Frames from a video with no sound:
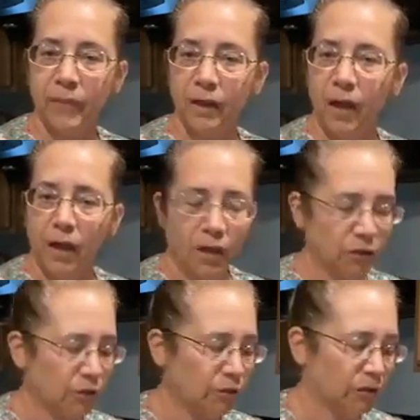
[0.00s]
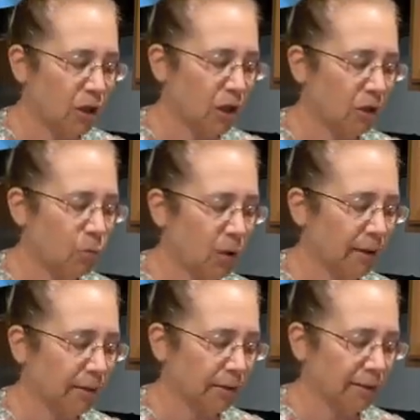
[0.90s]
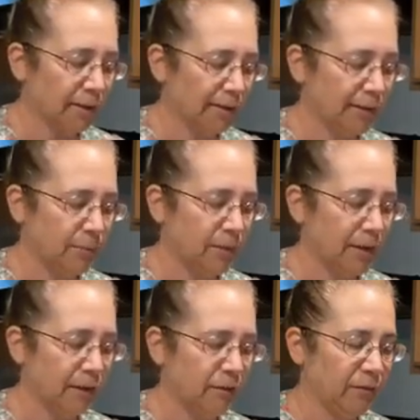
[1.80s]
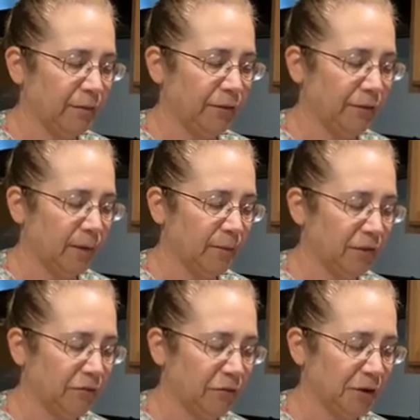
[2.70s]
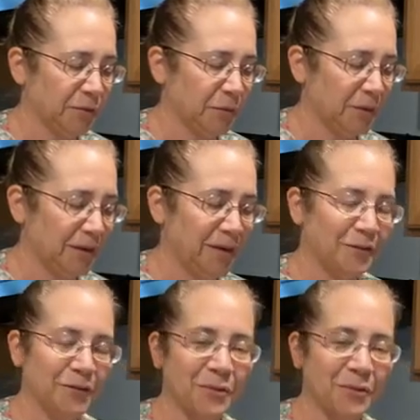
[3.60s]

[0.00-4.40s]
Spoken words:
So who's cooking what? I see plenty of my family and friends are on here,